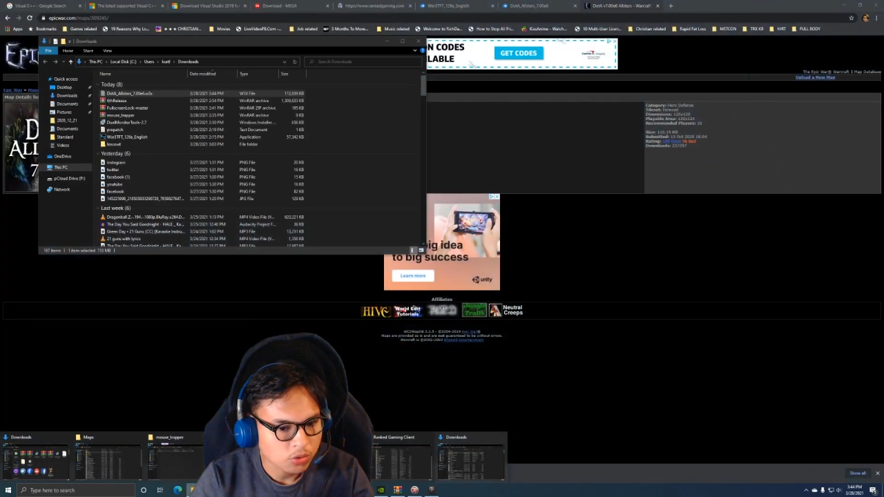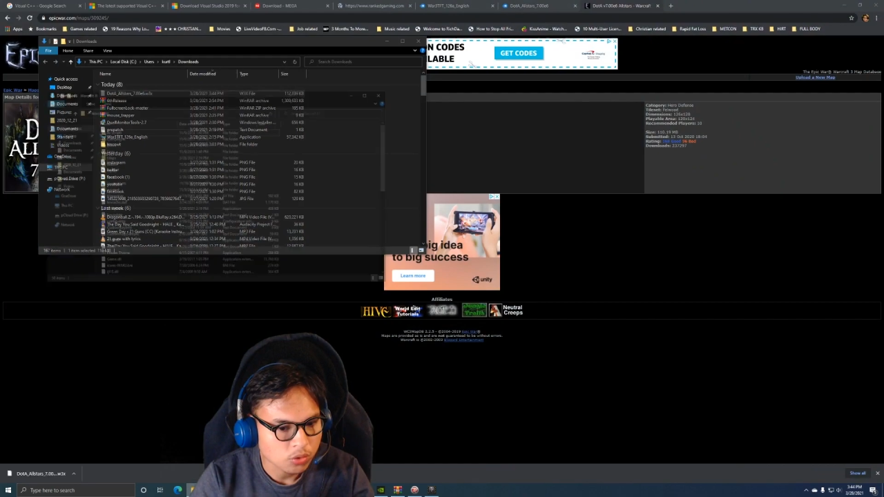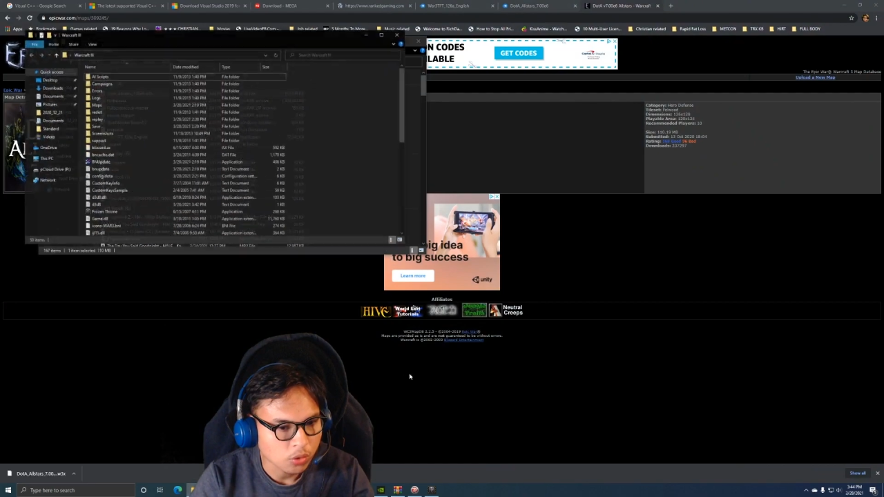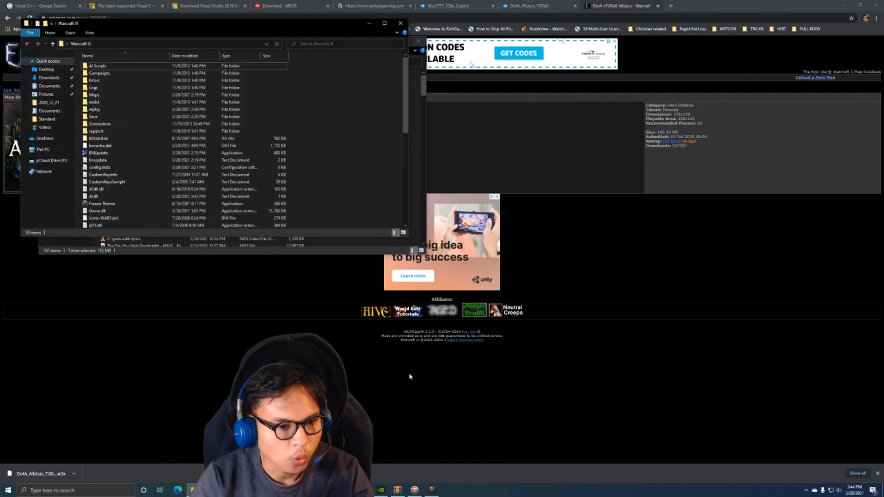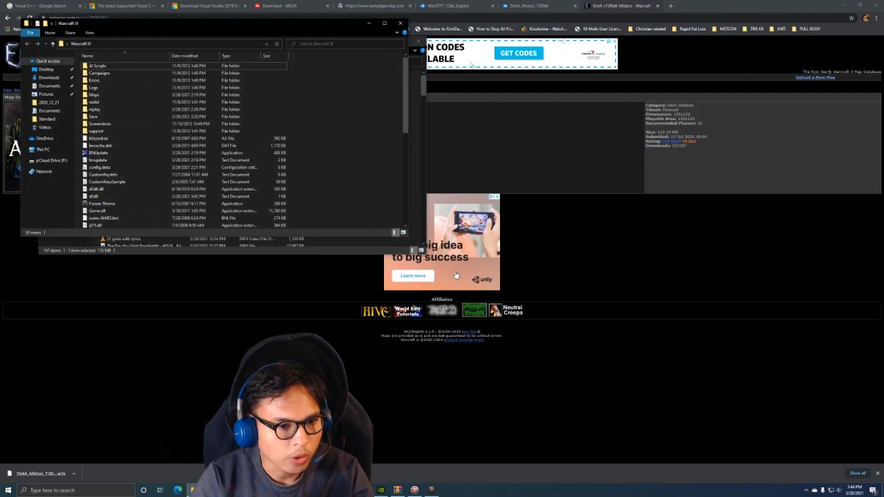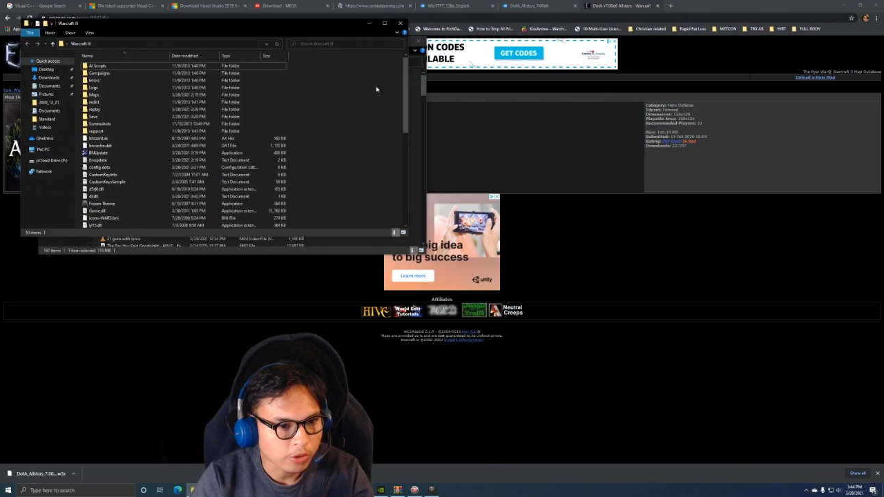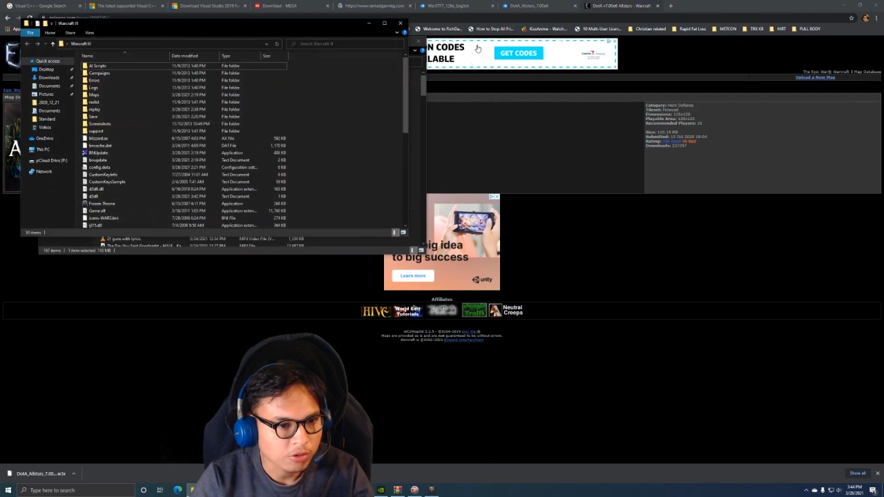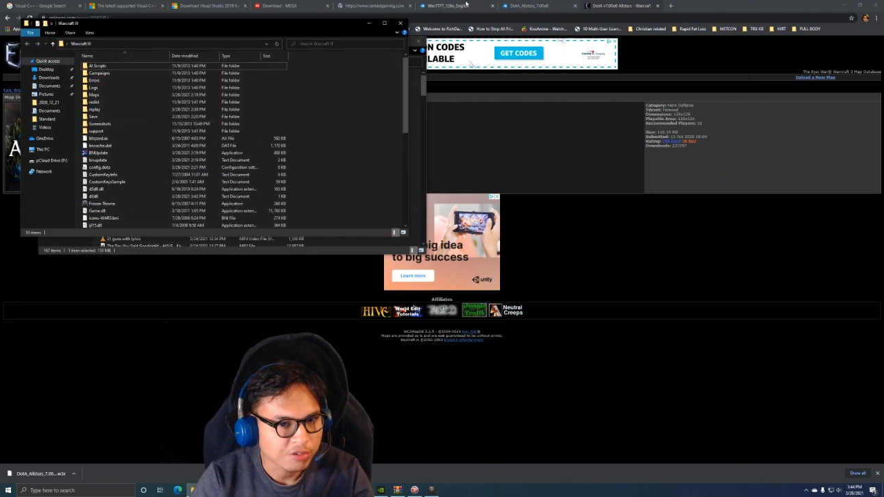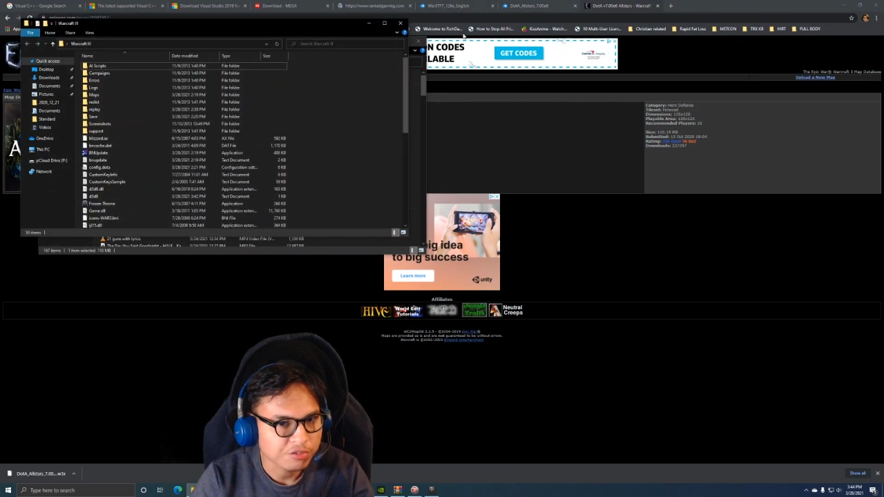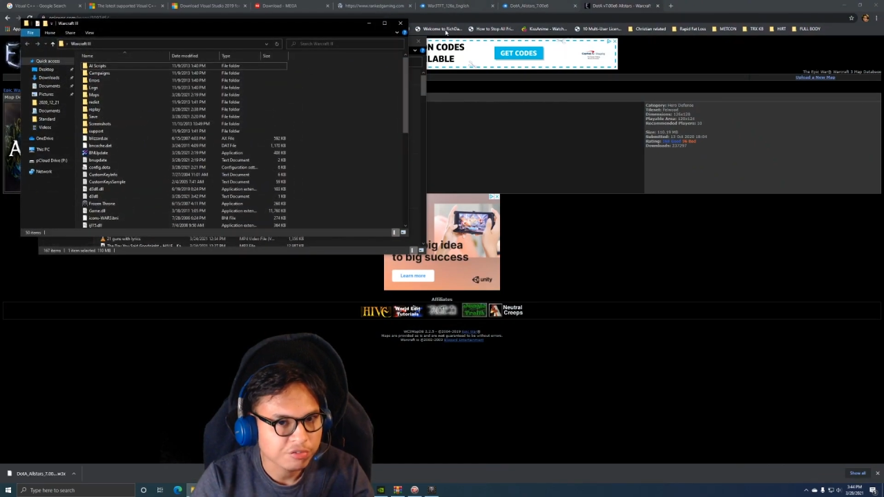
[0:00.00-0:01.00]
to the
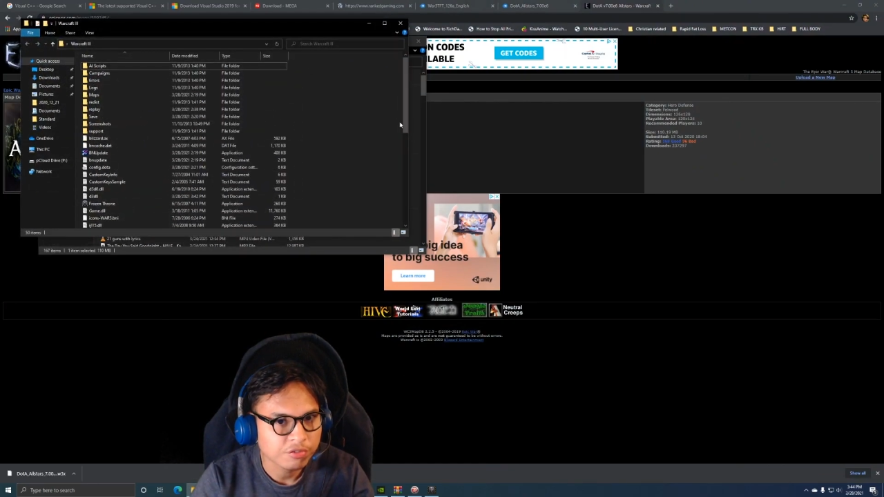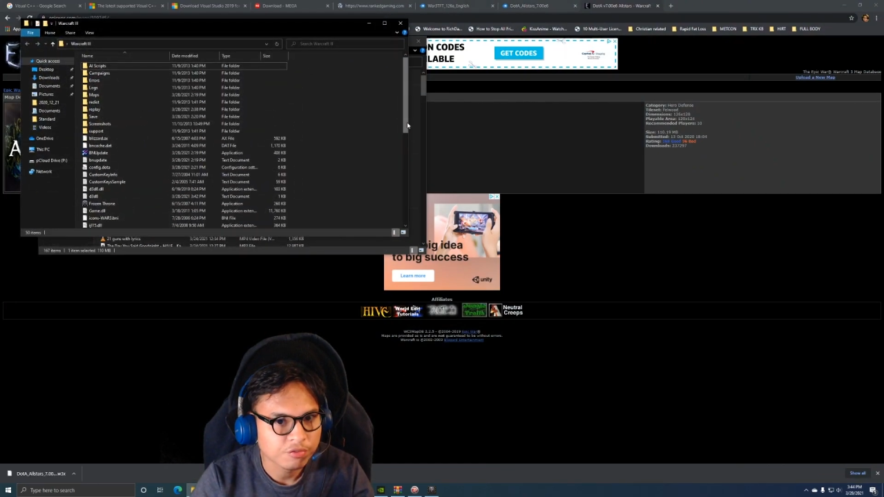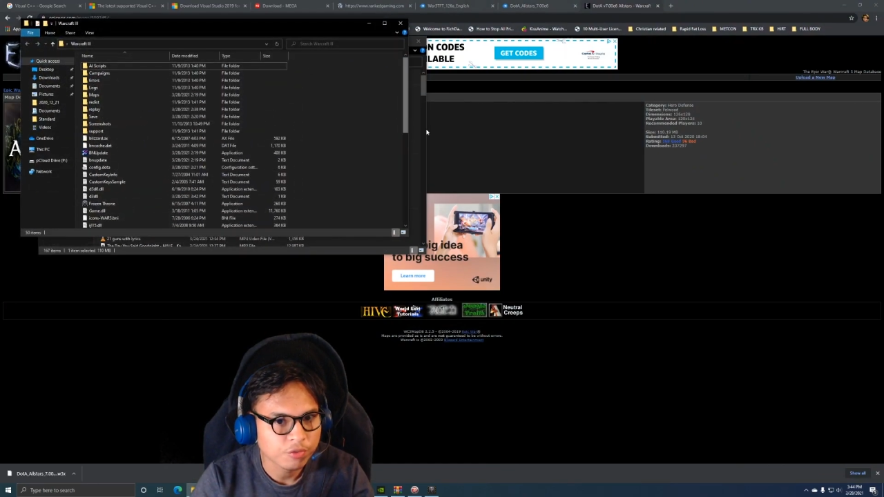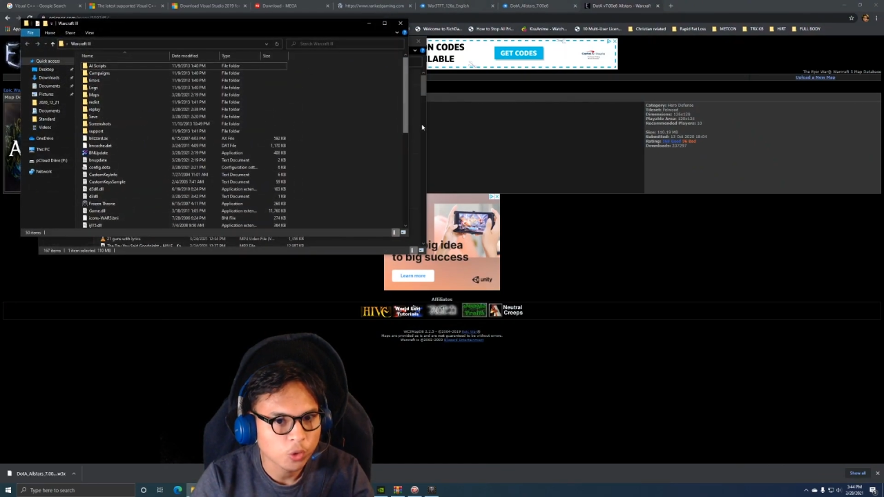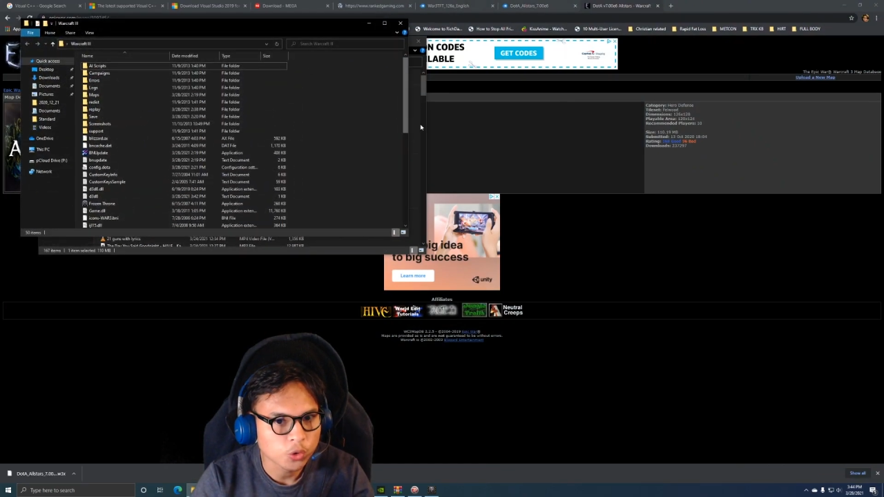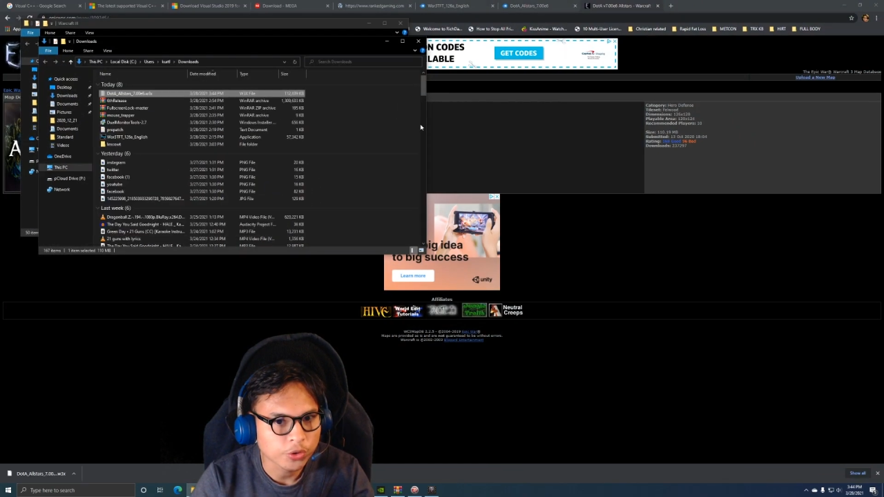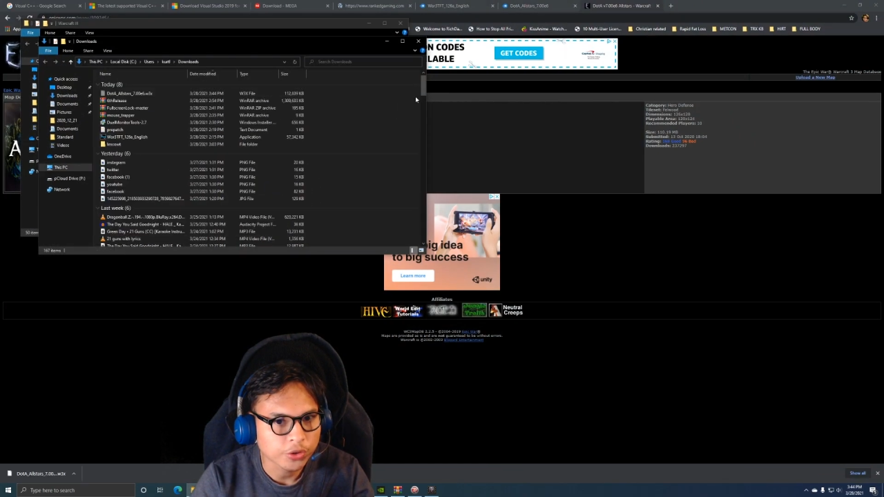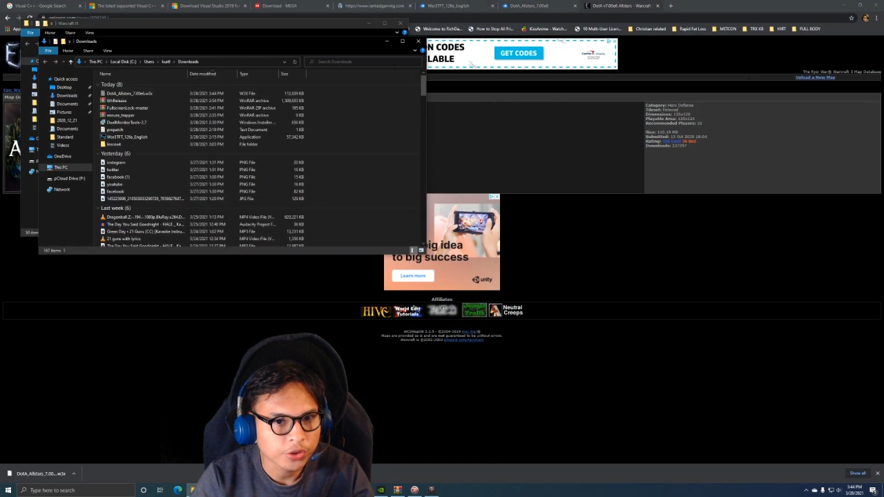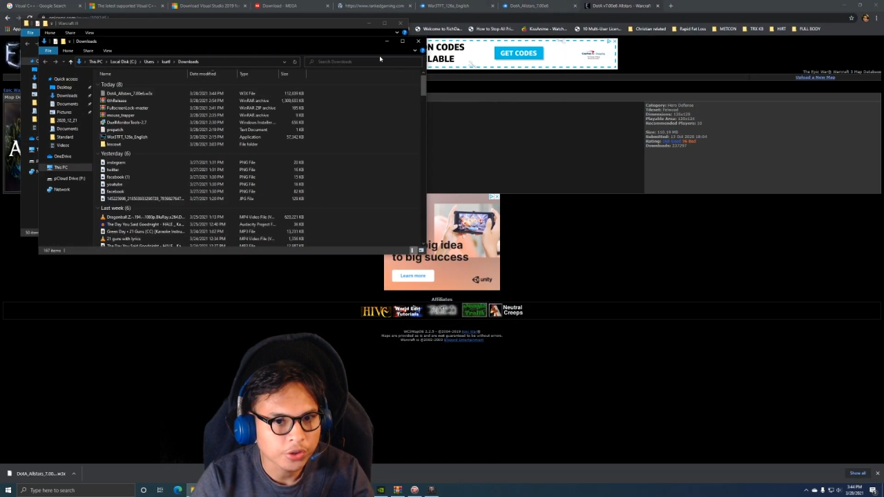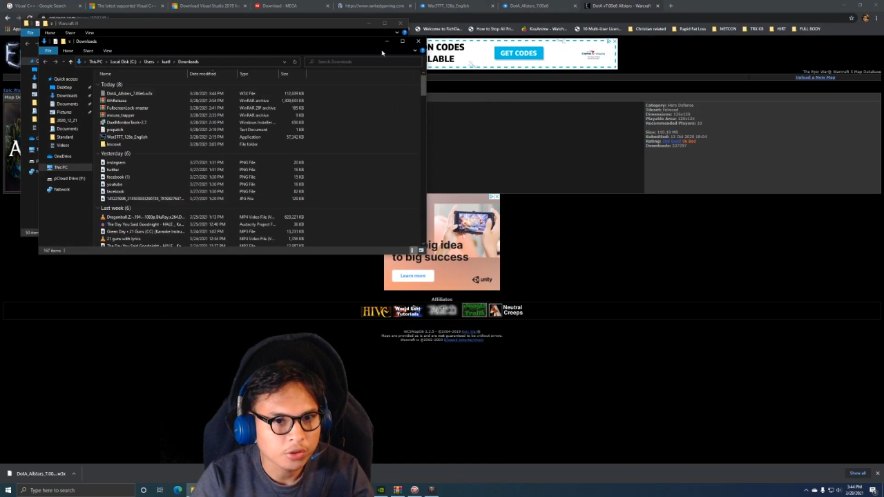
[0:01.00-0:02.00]
Warcraft folder
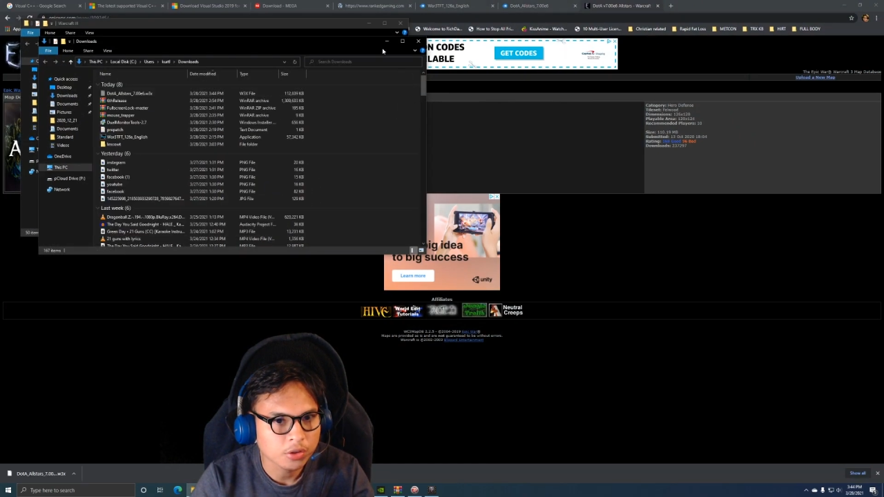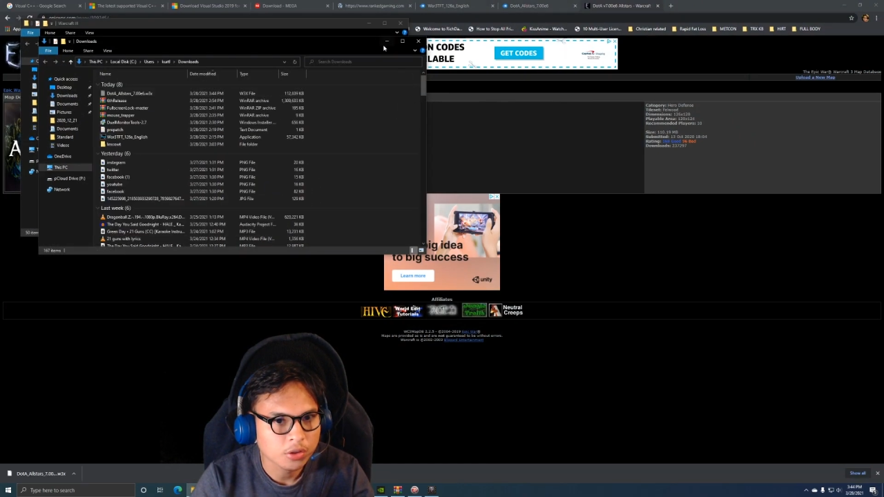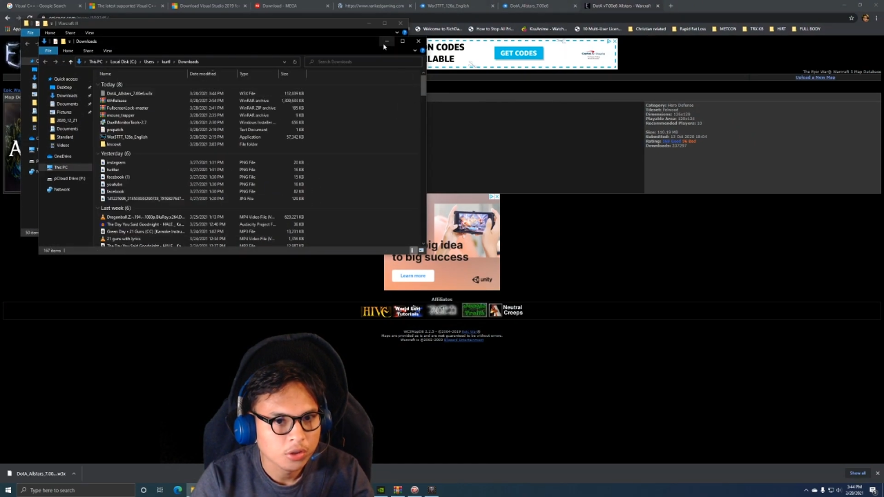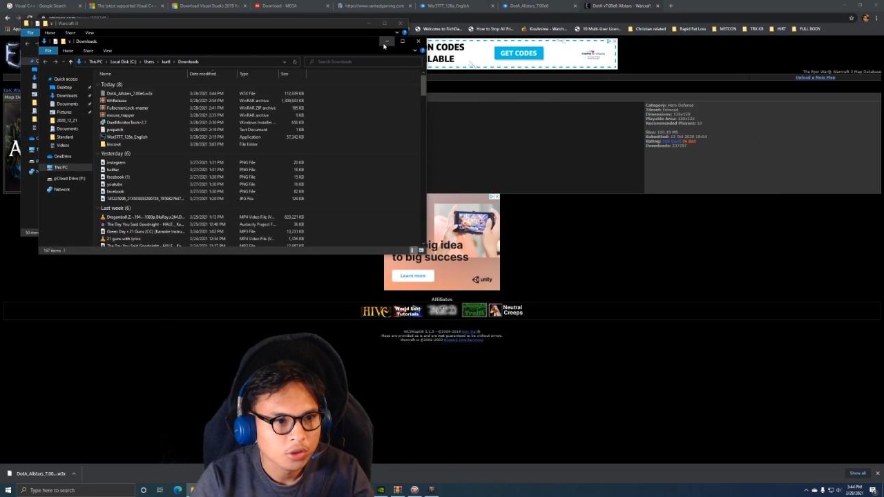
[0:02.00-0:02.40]
here.